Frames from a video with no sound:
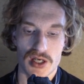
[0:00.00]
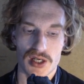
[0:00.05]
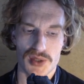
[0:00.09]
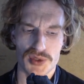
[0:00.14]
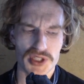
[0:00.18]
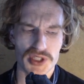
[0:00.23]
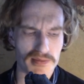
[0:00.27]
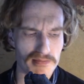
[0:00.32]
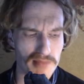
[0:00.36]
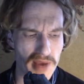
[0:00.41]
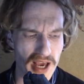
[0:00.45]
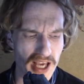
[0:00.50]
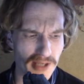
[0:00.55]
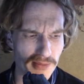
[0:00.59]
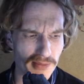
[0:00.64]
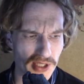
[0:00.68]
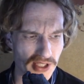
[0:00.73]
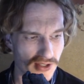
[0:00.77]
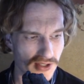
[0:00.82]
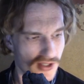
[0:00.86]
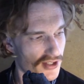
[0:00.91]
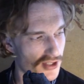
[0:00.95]
which
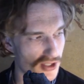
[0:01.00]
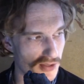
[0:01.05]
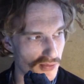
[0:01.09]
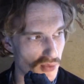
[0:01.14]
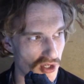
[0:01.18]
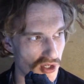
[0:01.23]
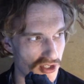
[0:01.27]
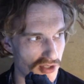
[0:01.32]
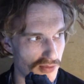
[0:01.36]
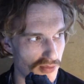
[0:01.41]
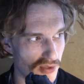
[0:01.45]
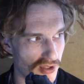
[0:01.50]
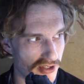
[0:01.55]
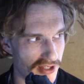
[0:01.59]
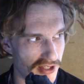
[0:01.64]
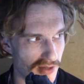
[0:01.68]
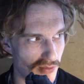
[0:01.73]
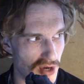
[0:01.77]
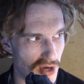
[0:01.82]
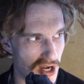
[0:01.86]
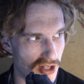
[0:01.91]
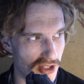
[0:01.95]
maybe is also possible
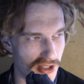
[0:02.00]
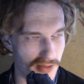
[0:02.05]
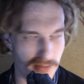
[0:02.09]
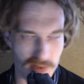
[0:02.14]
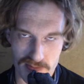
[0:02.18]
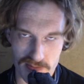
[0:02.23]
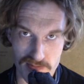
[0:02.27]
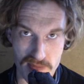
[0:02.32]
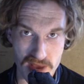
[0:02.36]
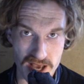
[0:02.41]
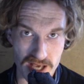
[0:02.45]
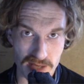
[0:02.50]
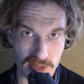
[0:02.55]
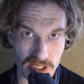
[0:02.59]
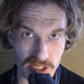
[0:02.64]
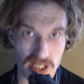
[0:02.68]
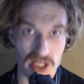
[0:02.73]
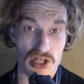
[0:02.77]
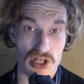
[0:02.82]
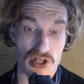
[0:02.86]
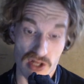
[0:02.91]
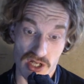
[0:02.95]
somewhere else, but
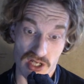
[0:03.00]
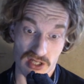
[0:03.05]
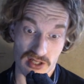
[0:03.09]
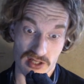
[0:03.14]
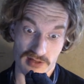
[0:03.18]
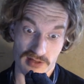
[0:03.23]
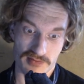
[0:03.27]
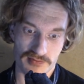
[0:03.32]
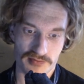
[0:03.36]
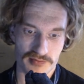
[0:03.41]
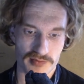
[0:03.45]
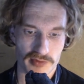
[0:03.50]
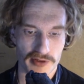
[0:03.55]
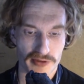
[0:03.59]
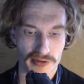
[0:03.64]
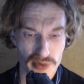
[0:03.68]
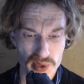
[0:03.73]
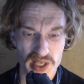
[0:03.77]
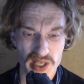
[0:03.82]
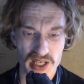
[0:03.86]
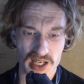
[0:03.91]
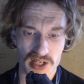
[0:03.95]
maybe not.
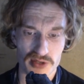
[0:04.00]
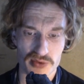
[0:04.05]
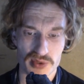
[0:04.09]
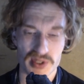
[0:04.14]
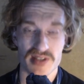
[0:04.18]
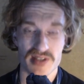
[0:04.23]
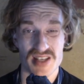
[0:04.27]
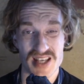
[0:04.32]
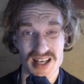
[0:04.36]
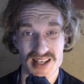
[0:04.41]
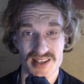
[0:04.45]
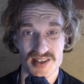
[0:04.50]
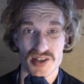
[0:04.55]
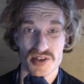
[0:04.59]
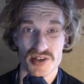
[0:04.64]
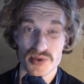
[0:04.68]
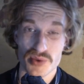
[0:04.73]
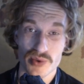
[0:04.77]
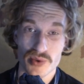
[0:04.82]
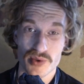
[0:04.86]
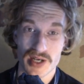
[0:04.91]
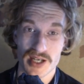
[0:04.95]
Three countries, yes.
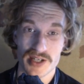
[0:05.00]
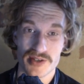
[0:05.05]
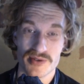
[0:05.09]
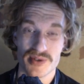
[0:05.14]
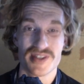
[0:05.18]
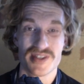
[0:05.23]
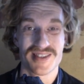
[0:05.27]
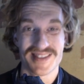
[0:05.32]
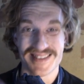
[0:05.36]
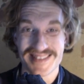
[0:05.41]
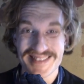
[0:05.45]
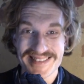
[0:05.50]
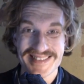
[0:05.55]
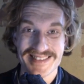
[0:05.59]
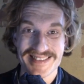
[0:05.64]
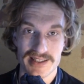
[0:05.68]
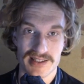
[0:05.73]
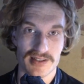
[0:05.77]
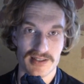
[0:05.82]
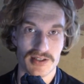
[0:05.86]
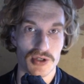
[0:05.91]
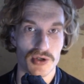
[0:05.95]
Two countries,
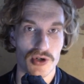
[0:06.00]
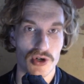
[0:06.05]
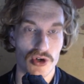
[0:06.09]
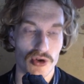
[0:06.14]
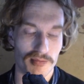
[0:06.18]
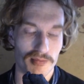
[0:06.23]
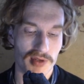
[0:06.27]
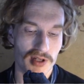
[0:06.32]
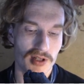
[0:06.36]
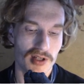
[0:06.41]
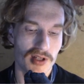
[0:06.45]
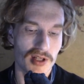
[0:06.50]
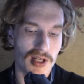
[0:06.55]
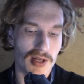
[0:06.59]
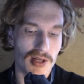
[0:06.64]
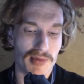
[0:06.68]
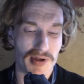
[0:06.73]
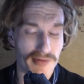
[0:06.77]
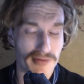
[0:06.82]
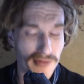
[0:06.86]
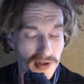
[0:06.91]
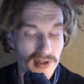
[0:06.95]
go home.
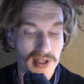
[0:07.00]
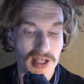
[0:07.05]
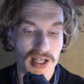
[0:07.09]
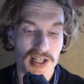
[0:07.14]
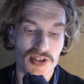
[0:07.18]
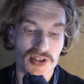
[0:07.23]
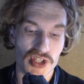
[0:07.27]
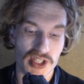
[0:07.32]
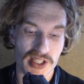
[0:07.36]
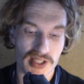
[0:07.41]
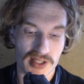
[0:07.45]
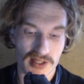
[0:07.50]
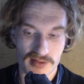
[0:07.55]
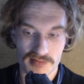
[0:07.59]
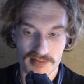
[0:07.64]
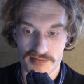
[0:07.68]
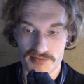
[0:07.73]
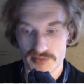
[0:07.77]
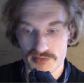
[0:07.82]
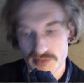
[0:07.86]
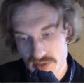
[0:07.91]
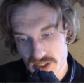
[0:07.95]
But four countries,
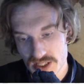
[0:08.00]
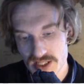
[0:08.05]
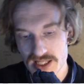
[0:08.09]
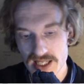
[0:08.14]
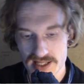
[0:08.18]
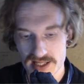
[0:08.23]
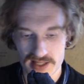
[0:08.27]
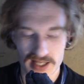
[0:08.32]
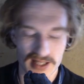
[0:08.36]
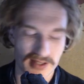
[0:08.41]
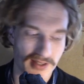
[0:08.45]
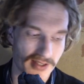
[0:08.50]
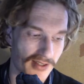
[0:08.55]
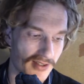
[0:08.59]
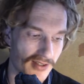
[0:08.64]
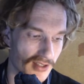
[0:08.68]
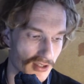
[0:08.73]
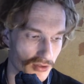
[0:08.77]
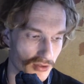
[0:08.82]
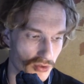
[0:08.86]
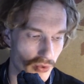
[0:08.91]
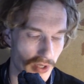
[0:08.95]
in that sense, it's
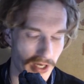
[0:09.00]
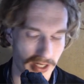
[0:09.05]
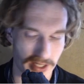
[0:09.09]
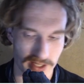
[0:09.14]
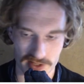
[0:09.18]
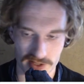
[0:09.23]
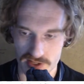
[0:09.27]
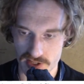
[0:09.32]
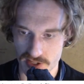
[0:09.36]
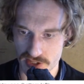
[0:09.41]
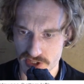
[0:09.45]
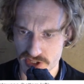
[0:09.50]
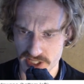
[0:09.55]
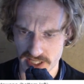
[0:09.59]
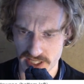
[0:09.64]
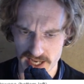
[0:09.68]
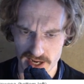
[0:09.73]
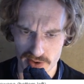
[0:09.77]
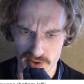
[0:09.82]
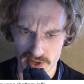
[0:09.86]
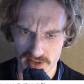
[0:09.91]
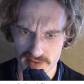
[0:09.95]
still quite an
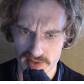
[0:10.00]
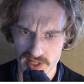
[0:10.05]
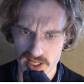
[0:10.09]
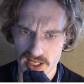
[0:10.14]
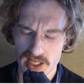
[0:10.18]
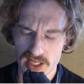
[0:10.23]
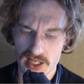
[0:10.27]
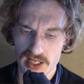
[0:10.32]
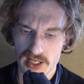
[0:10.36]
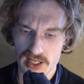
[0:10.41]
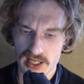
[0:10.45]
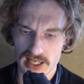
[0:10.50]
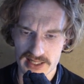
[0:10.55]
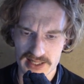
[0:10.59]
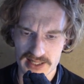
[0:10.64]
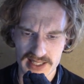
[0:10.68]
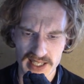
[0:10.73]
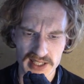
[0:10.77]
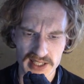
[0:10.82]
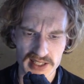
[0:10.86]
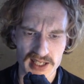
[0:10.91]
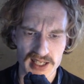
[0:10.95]
astonishing area. And
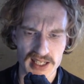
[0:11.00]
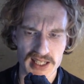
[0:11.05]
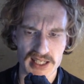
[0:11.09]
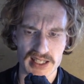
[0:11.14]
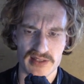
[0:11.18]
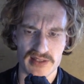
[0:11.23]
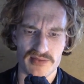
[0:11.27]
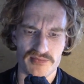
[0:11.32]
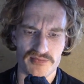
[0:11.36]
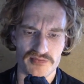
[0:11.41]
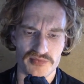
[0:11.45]
secondly,